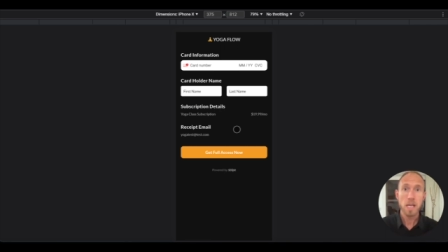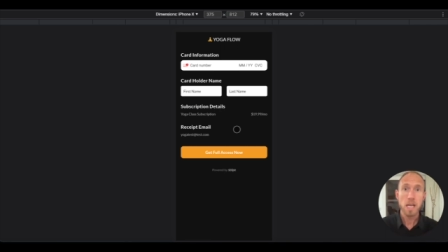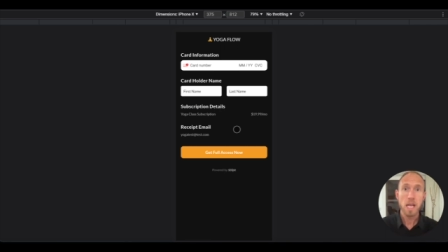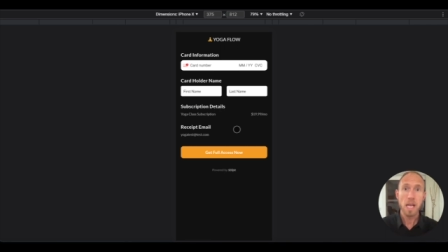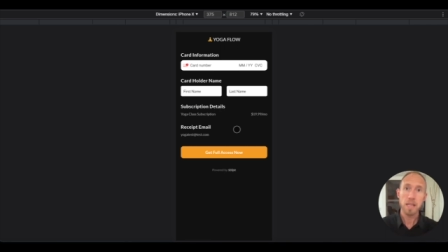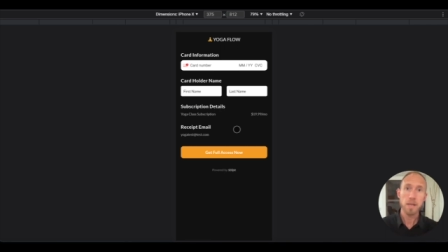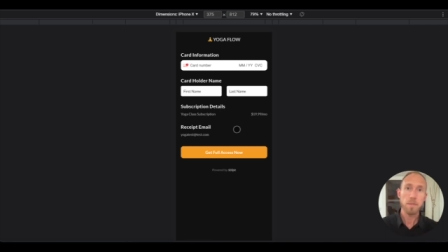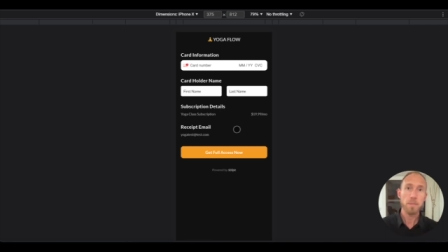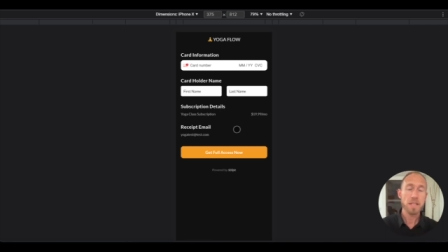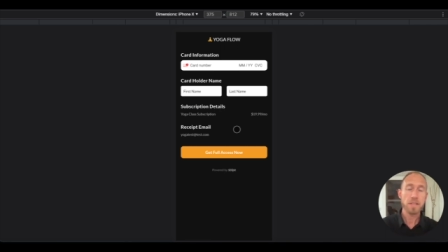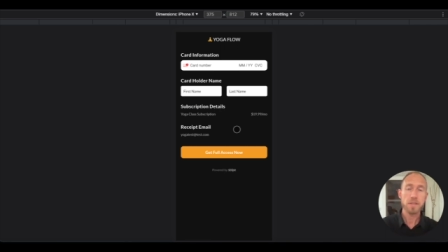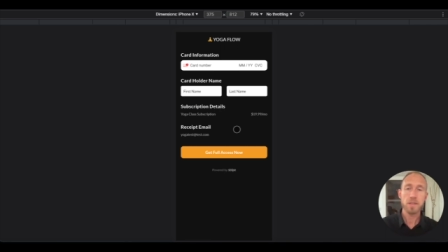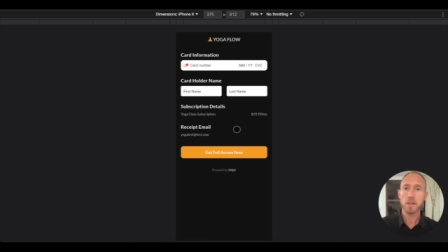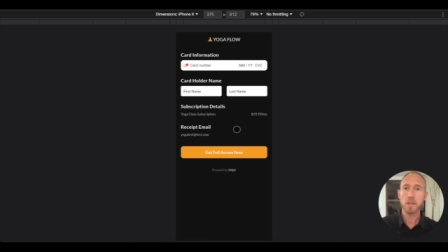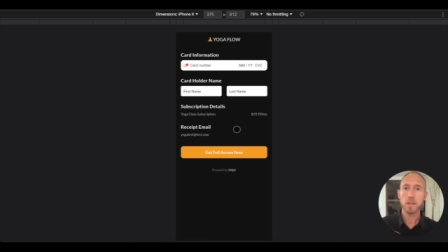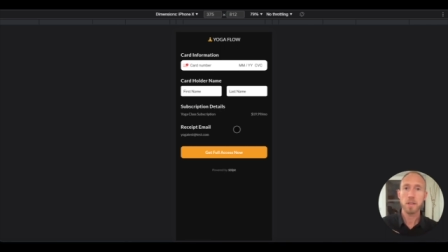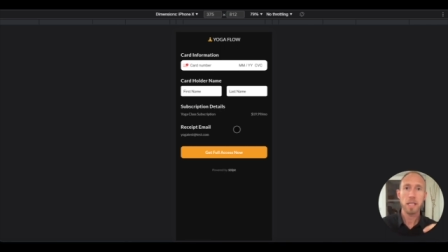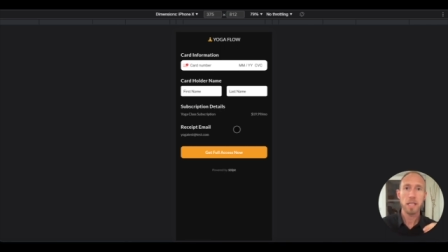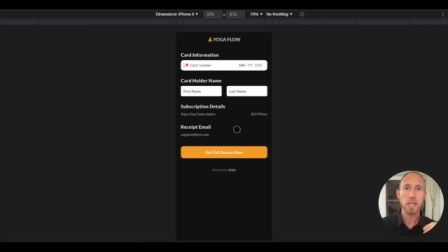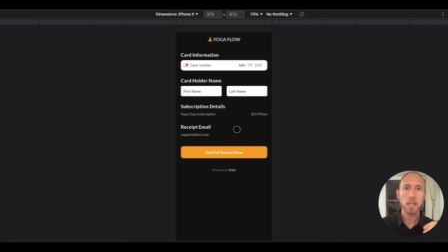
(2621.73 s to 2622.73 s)
and then
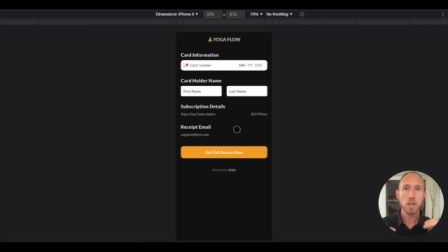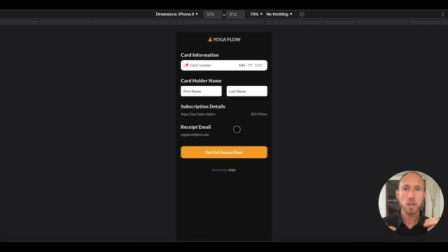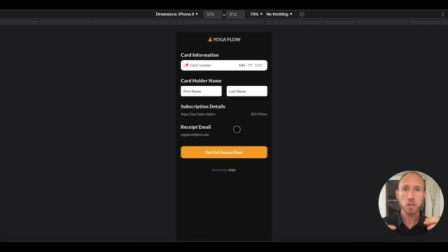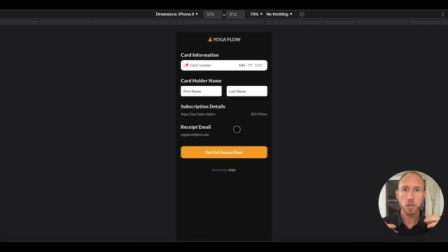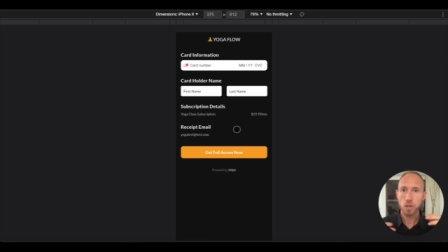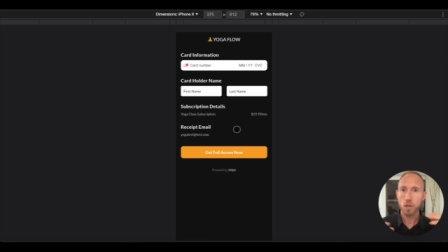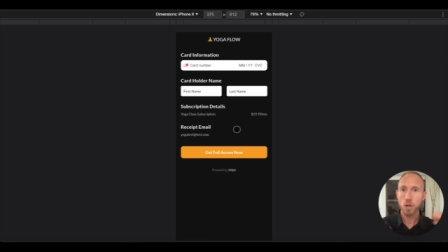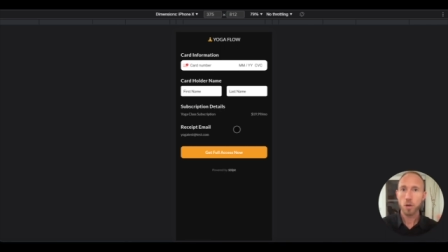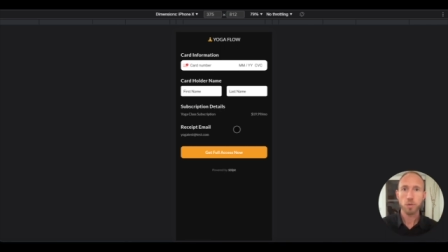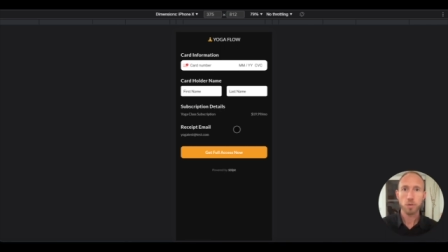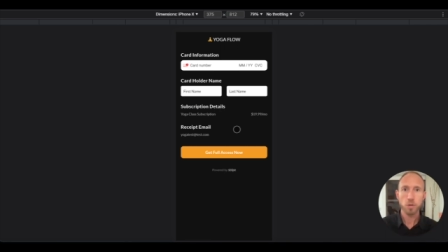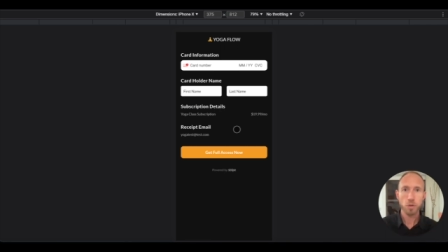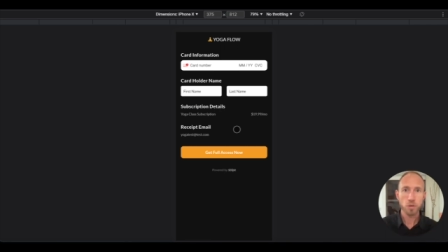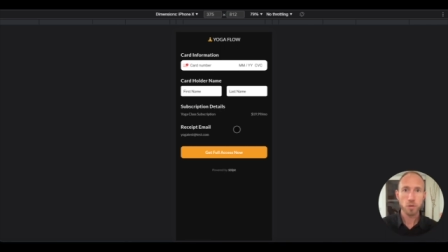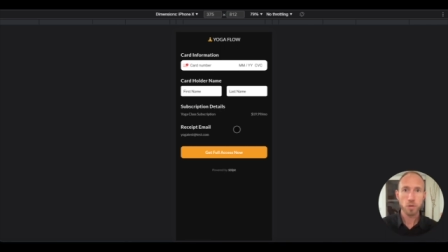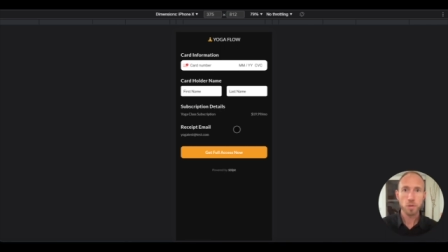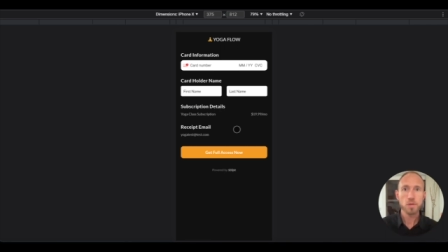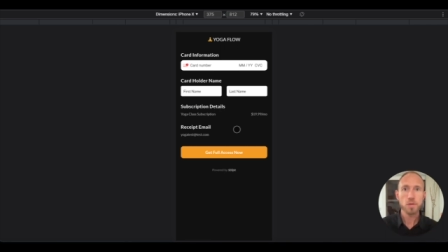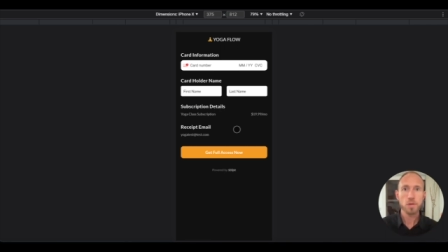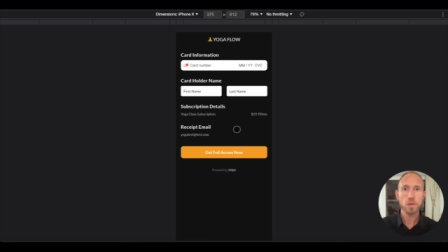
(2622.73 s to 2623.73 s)
basically, you know, your
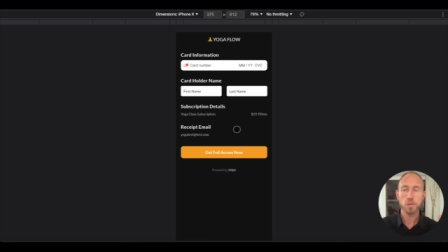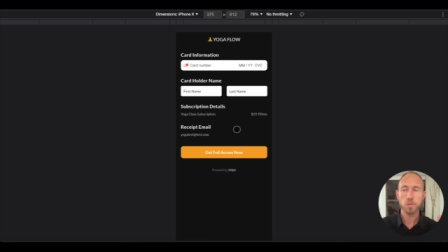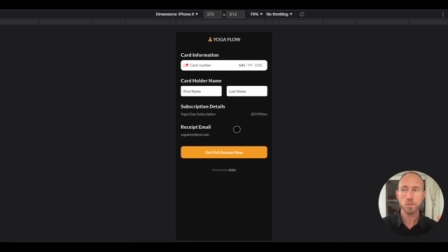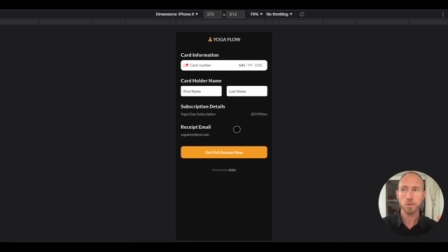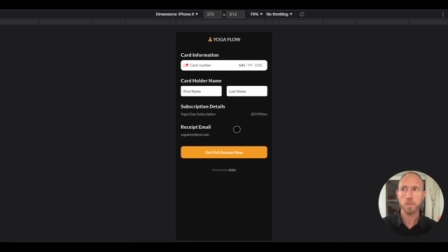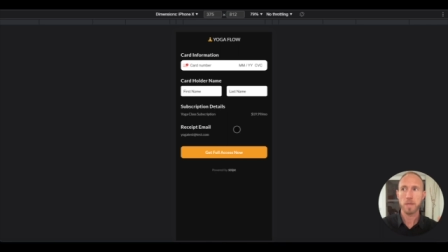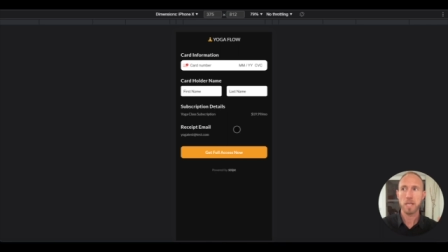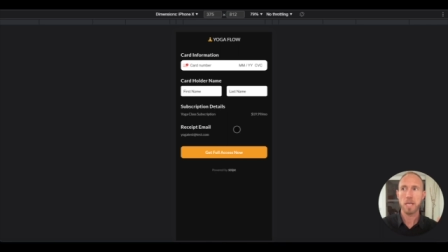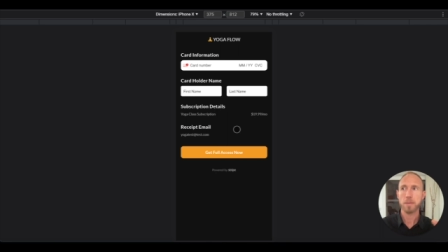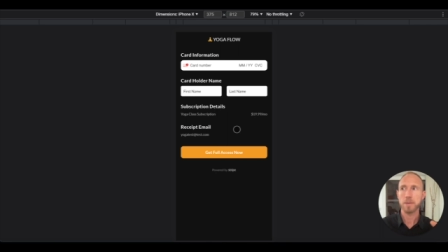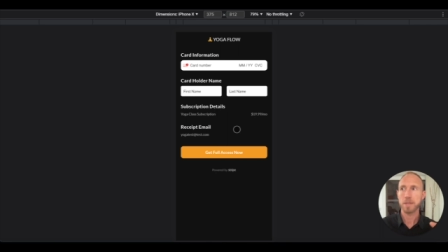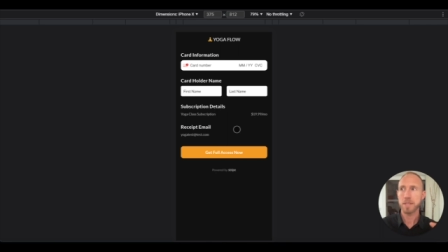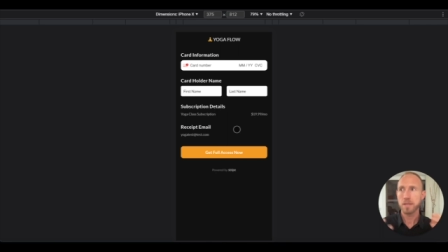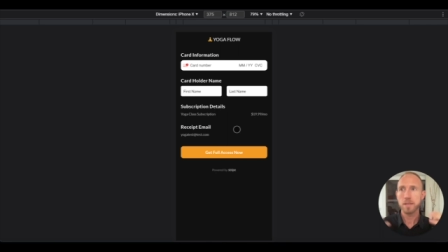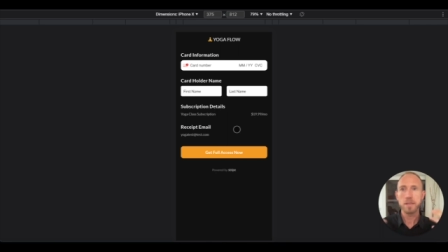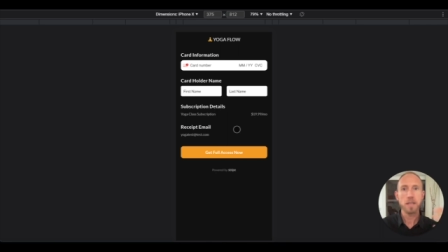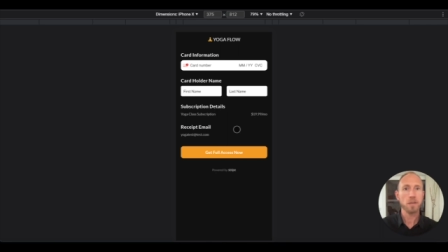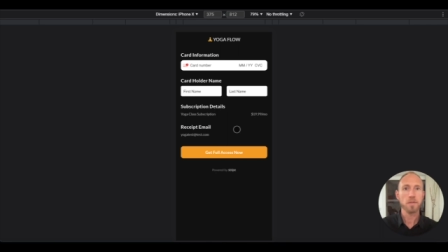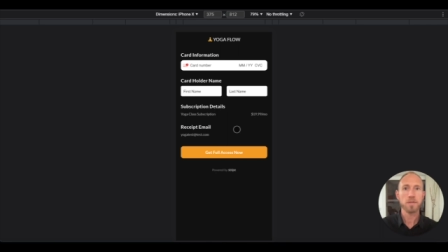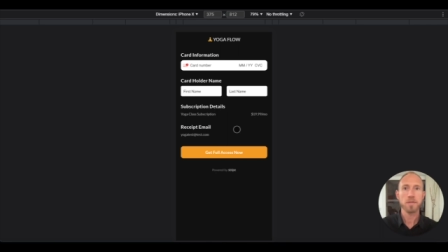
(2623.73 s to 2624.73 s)
users will be able to
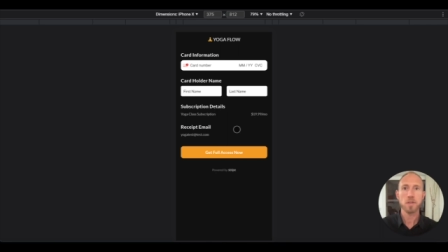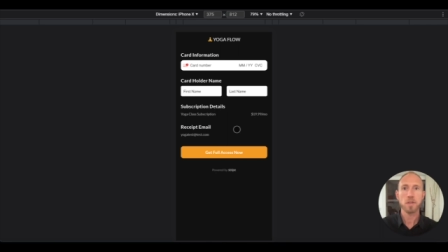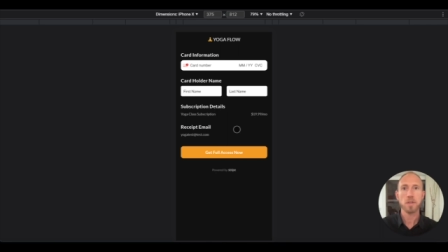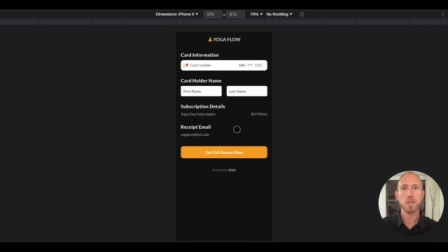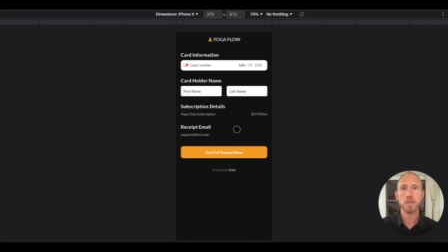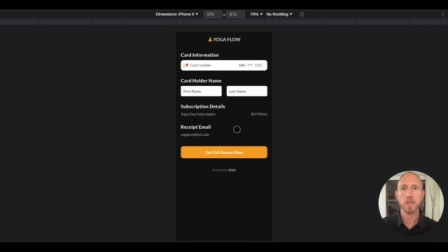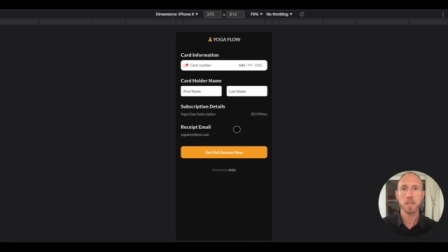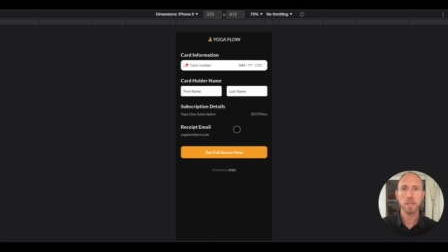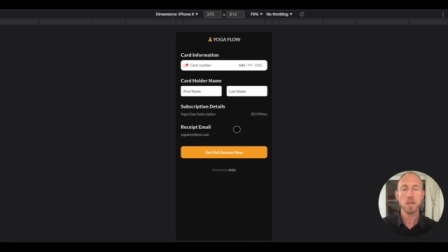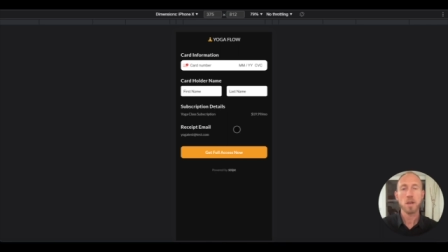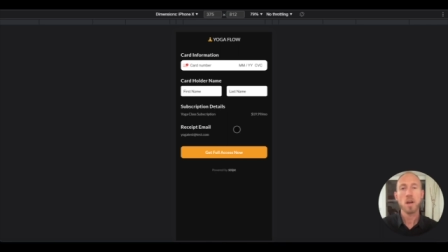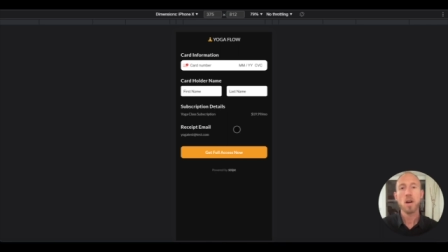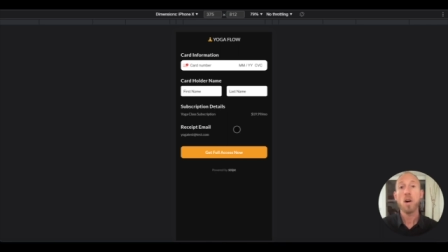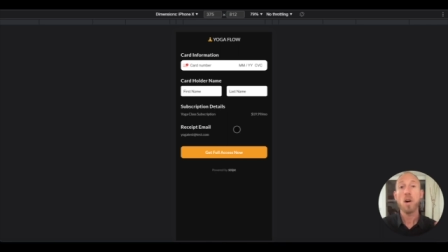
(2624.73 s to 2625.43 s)
self-service